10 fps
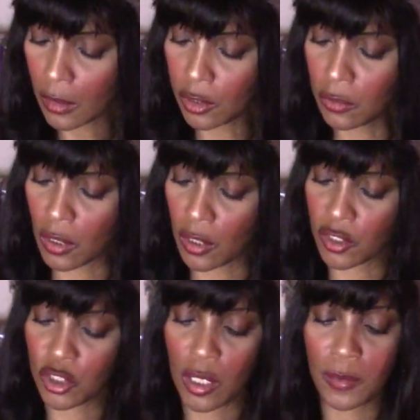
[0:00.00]
you
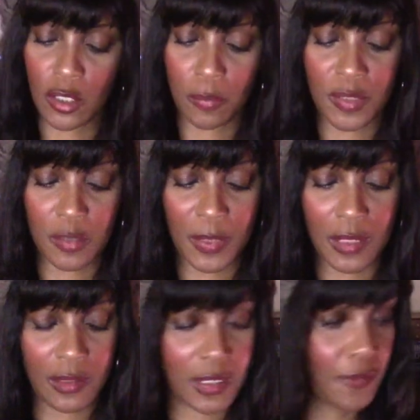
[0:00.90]
guys are showing up as
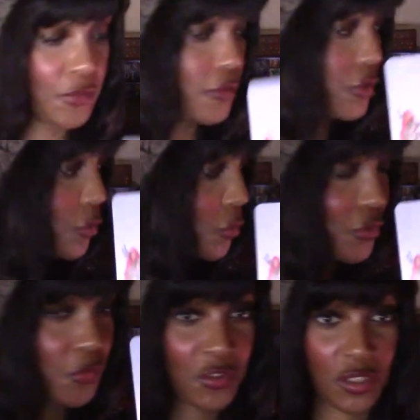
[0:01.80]
being the seven of
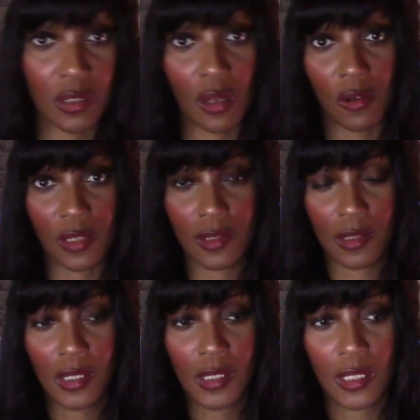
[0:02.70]
swords which is nice